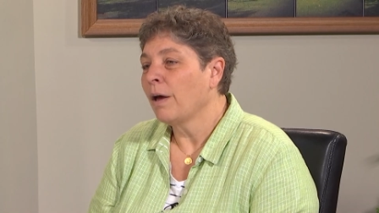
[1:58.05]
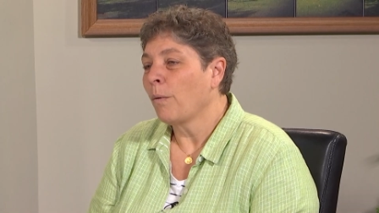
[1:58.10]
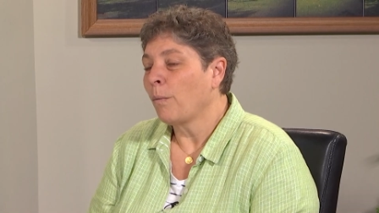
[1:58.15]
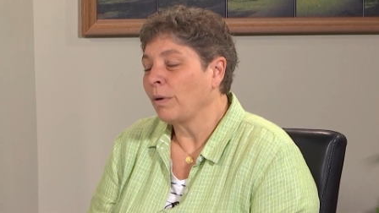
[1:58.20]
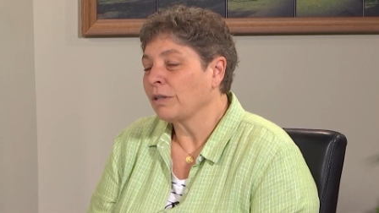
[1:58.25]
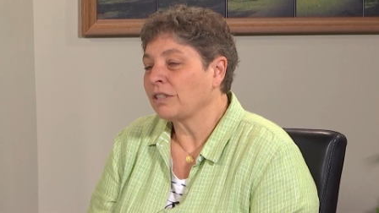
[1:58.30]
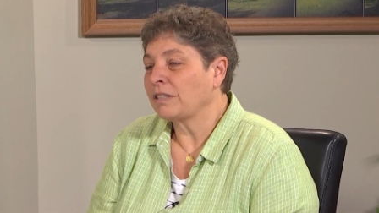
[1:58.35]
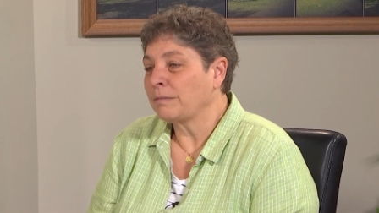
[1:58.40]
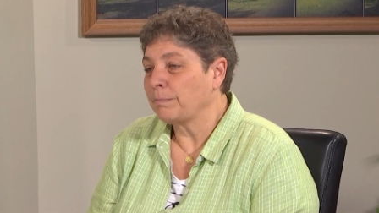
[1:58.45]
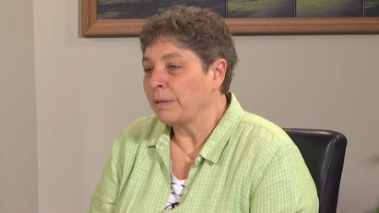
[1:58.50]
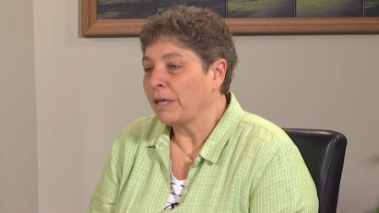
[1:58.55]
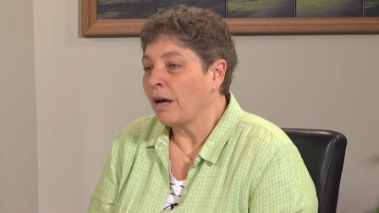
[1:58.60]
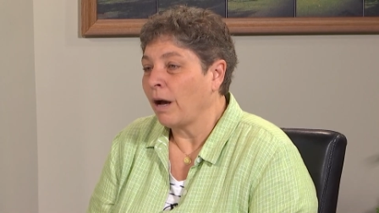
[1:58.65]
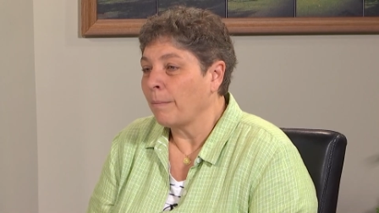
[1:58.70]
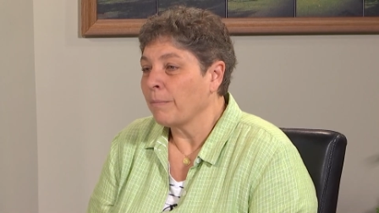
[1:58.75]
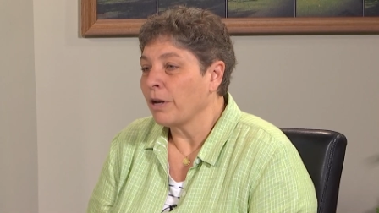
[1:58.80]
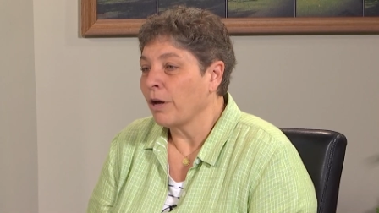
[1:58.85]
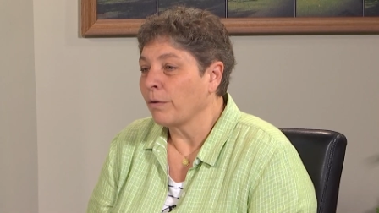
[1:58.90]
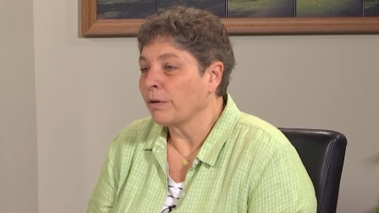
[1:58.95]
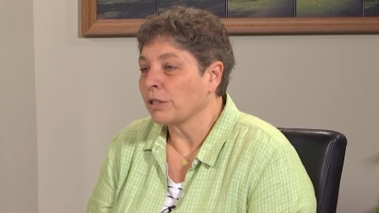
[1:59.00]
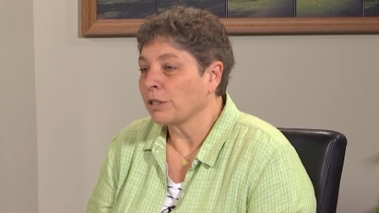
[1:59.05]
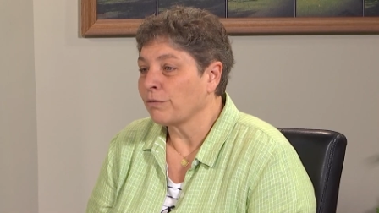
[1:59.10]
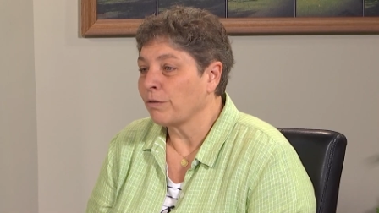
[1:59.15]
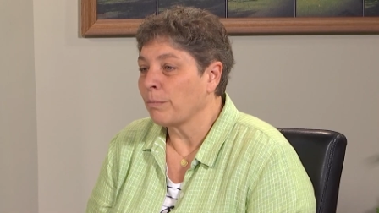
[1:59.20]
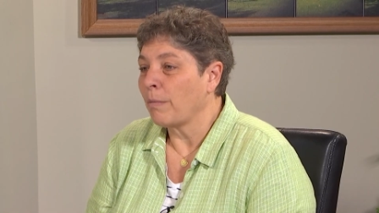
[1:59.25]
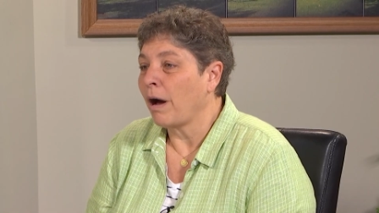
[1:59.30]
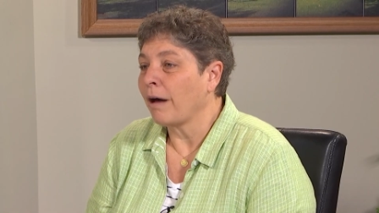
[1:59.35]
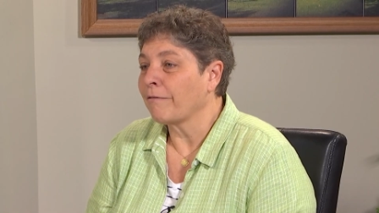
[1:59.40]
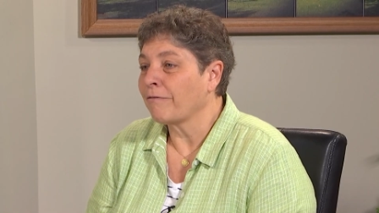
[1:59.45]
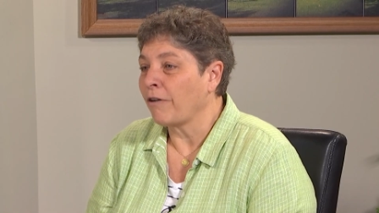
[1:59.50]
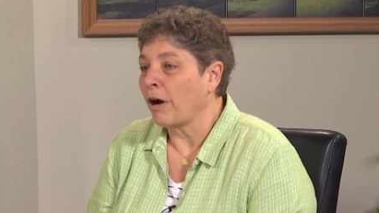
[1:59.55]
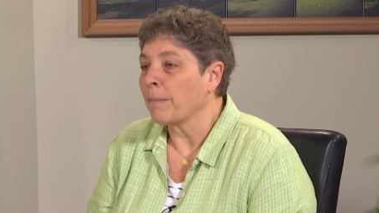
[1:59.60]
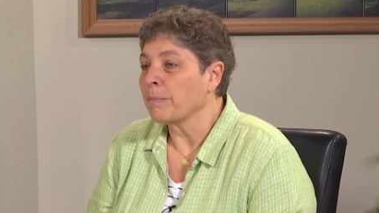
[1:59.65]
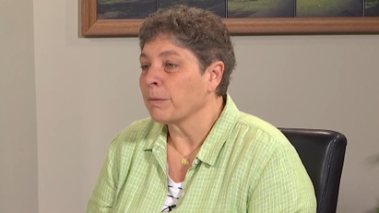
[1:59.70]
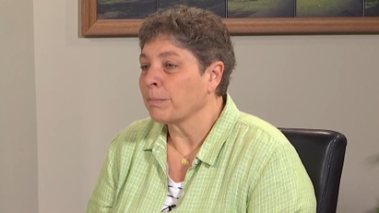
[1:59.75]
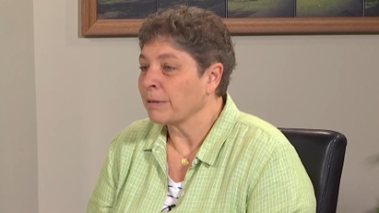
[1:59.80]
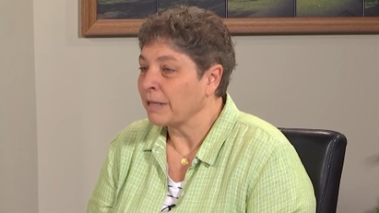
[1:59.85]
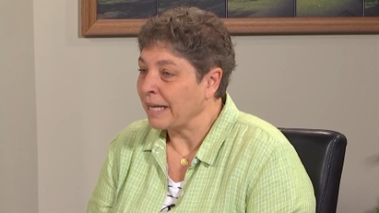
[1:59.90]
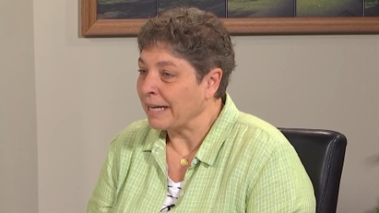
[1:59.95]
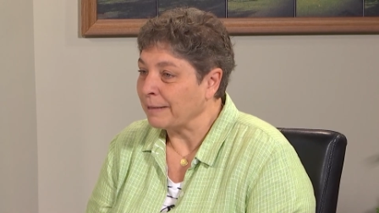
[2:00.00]
what's become known as Vermont Farm
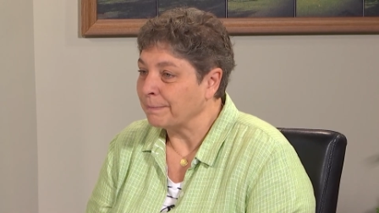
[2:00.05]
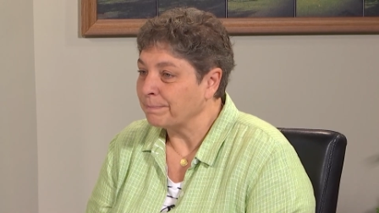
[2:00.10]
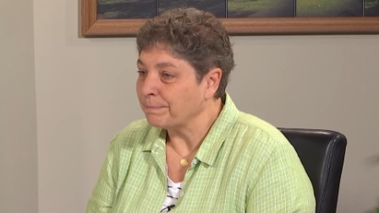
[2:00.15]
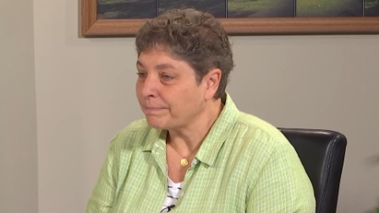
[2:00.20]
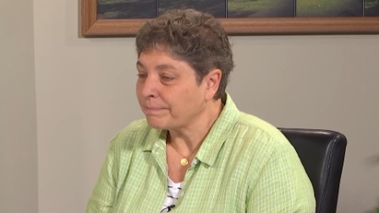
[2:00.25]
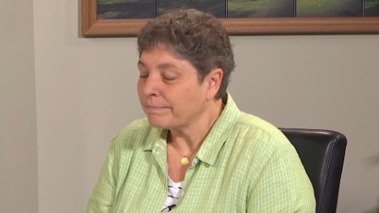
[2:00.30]
to Plate.